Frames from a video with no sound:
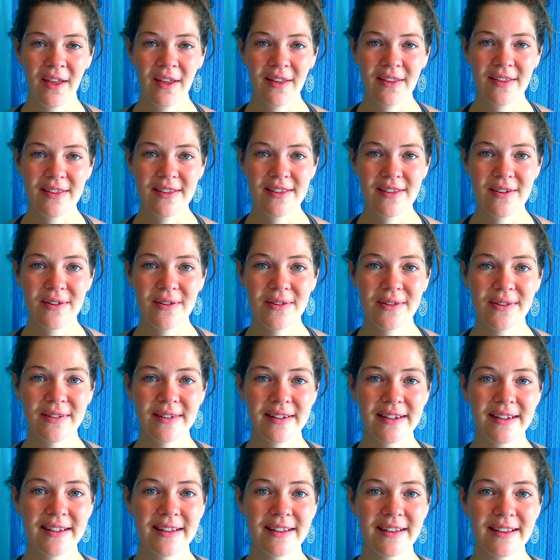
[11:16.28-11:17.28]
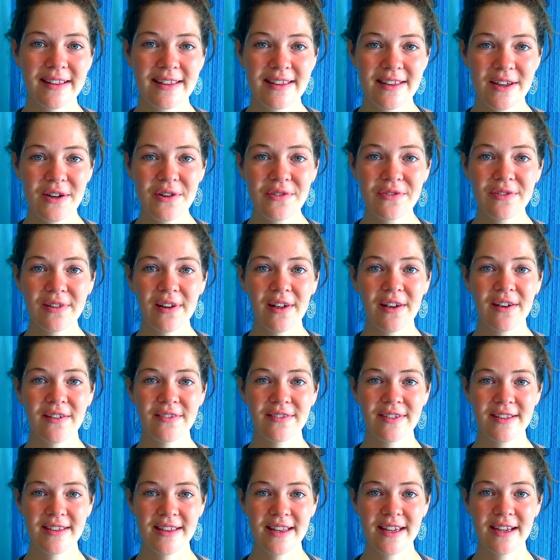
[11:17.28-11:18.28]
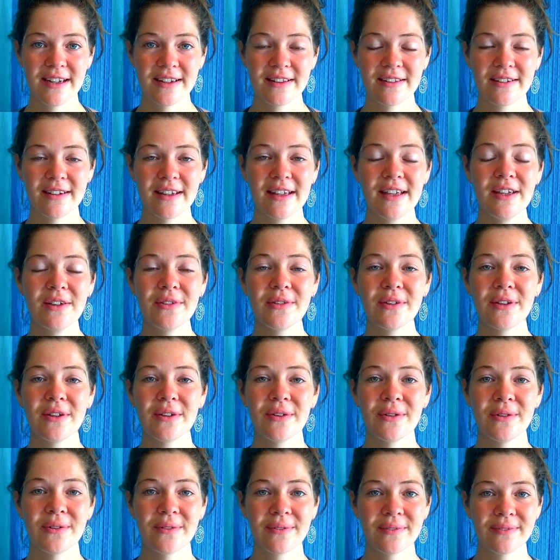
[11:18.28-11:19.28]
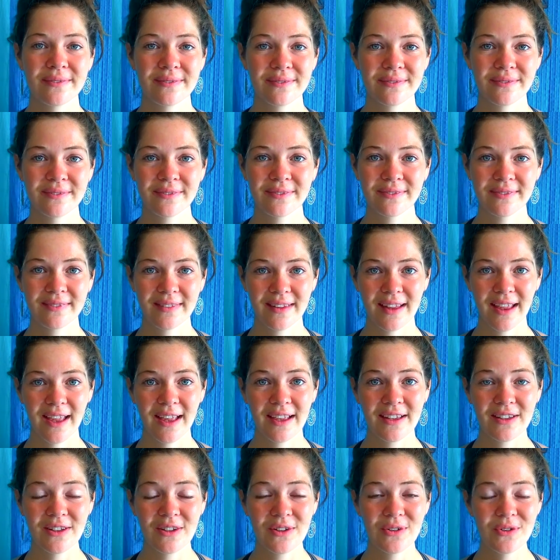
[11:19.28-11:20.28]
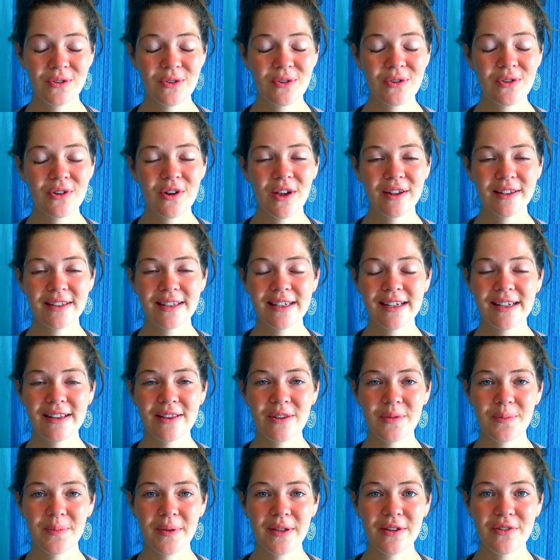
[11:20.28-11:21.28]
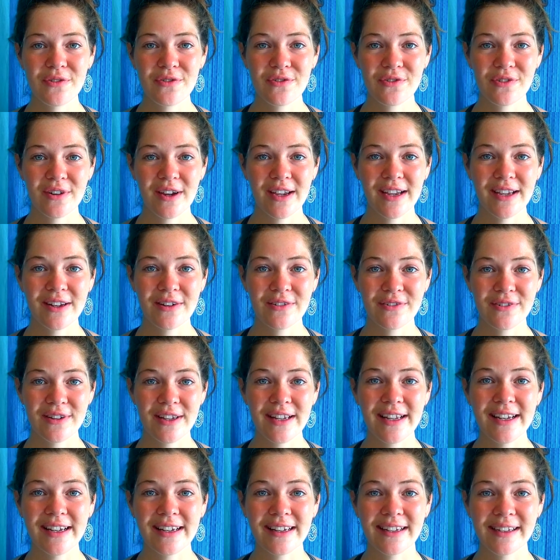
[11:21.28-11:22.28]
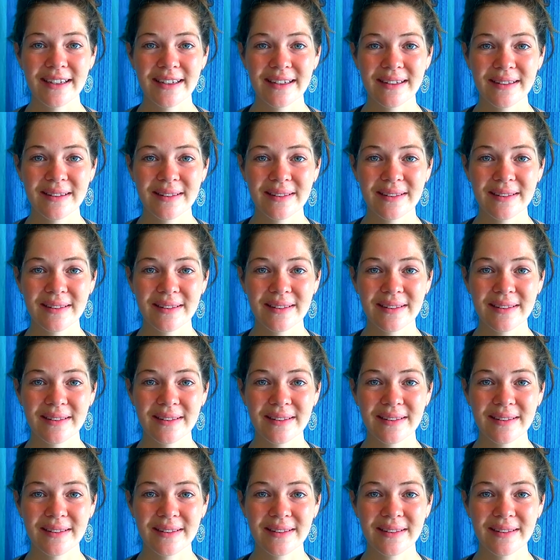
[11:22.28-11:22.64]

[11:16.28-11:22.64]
So self-love is here to heal you, and you do not need to be afraid of healing.